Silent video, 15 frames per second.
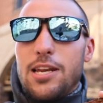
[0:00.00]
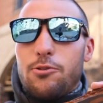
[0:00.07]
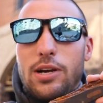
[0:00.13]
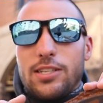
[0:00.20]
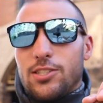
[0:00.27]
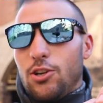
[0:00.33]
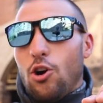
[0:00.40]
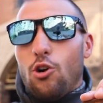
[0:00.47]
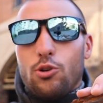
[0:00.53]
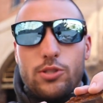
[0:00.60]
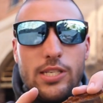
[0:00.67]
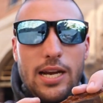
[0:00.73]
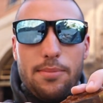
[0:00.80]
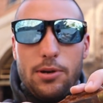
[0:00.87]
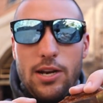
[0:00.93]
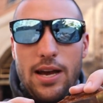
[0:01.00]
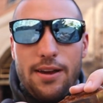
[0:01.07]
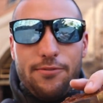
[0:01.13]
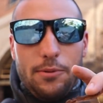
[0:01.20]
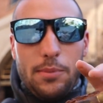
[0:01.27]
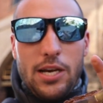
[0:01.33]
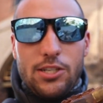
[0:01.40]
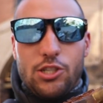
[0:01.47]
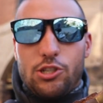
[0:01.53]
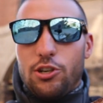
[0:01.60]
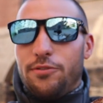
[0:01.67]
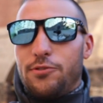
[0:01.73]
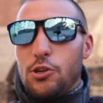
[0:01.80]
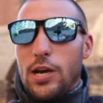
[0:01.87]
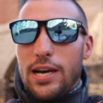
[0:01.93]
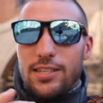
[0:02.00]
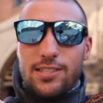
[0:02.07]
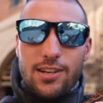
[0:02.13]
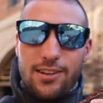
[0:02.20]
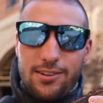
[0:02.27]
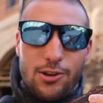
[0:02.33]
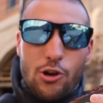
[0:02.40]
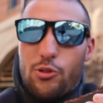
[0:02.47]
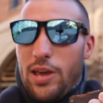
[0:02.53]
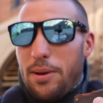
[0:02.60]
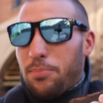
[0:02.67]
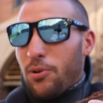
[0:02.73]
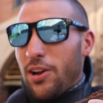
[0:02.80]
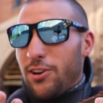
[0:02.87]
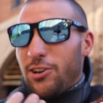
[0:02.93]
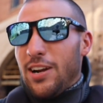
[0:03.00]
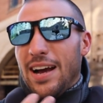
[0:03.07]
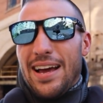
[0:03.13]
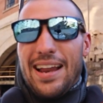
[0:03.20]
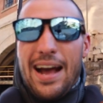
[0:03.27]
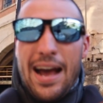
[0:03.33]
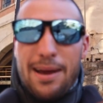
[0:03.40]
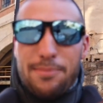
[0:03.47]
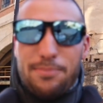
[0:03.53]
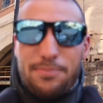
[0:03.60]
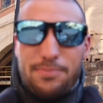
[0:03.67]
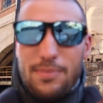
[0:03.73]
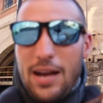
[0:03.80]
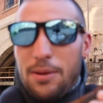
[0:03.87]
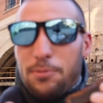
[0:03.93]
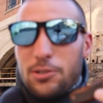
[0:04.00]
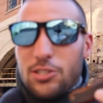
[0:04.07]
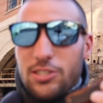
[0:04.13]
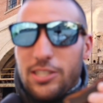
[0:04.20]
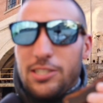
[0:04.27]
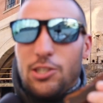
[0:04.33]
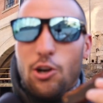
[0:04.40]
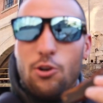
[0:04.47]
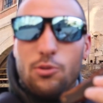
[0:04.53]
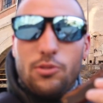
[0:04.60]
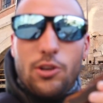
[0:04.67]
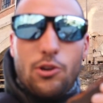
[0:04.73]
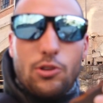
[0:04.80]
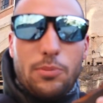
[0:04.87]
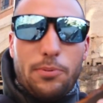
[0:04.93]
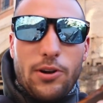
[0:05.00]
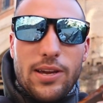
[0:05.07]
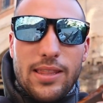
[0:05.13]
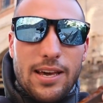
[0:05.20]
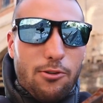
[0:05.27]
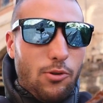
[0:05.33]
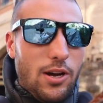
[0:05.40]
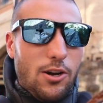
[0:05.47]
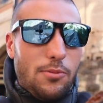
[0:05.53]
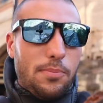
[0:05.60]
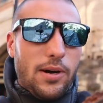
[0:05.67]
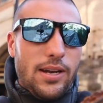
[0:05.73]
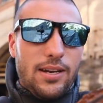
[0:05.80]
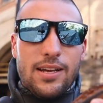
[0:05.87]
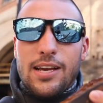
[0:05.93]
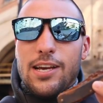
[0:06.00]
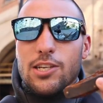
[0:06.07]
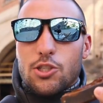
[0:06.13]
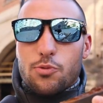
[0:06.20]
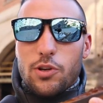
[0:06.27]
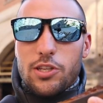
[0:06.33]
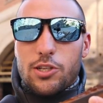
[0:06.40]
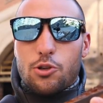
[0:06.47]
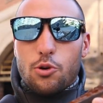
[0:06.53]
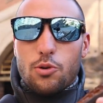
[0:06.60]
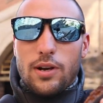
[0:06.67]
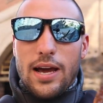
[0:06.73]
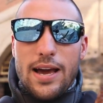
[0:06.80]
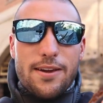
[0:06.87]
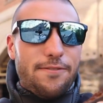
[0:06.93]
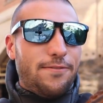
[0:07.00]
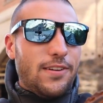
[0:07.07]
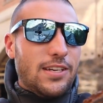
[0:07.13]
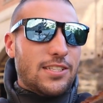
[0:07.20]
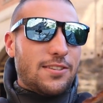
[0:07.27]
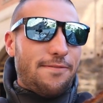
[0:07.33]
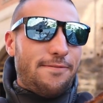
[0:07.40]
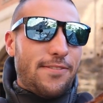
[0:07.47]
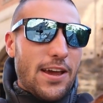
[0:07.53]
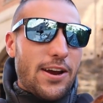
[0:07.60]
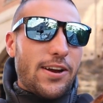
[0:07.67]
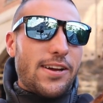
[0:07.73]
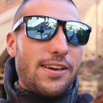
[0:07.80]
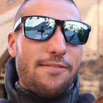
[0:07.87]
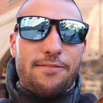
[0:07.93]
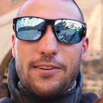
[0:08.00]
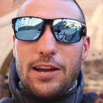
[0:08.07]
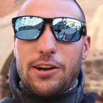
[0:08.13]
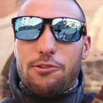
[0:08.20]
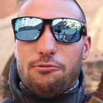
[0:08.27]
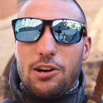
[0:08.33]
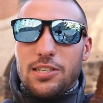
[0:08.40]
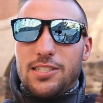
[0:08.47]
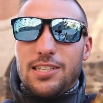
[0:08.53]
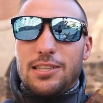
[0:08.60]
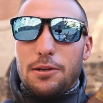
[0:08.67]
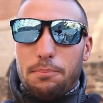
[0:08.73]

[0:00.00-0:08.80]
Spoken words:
Anyway, it's an Old Timer knife. I'm not sure if you guys know that brand or not. I personally don't know the brand that well, but it's a really cool knife. It's very, very rusted.